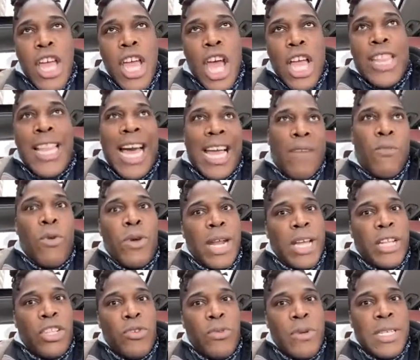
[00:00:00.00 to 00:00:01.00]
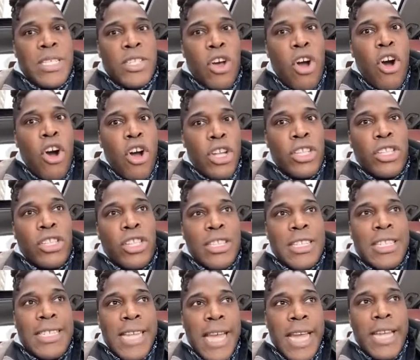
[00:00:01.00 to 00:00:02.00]
lot of what I do is on the
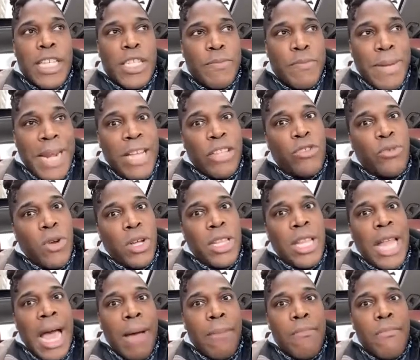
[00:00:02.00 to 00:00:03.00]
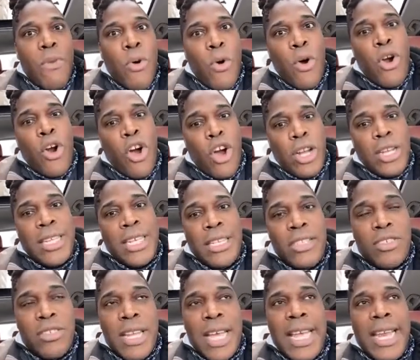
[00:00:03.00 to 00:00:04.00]
stage, but I do a lot more on the
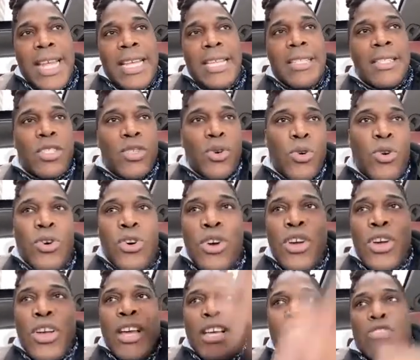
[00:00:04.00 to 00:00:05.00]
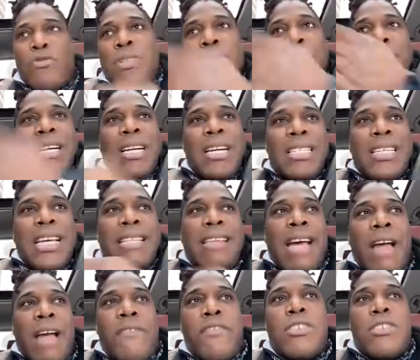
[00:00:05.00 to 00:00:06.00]
internet. And so it's really because I
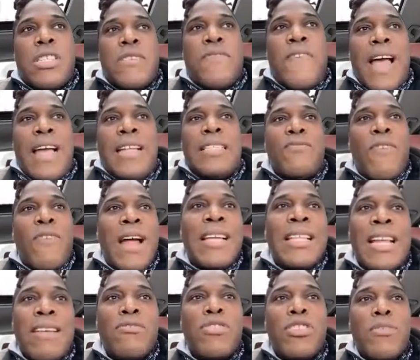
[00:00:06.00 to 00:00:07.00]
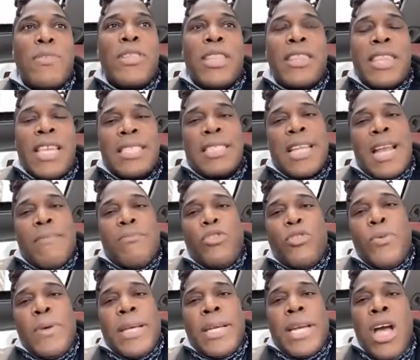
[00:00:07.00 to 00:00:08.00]
diversify. And right now, some of the things that I'm
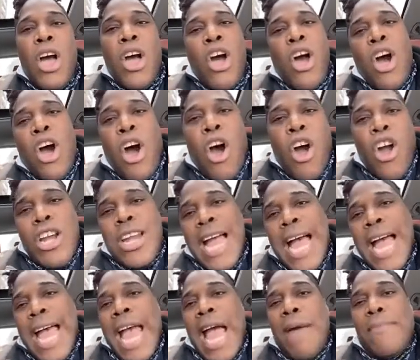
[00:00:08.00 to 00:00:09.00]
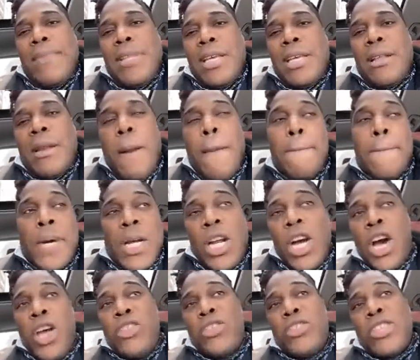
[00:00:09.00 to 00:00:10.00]
doing are not happening, but
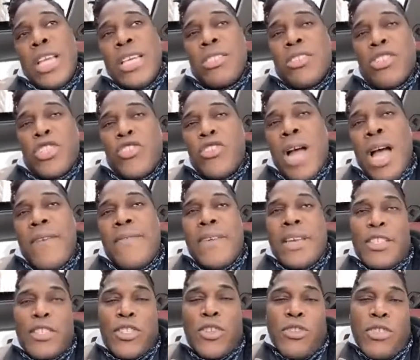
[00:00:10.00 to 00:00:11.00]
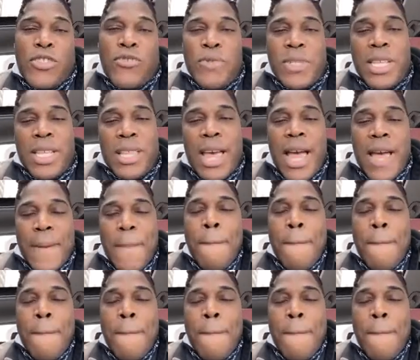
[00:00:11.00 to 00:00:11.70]
other things are striving. So it's really that.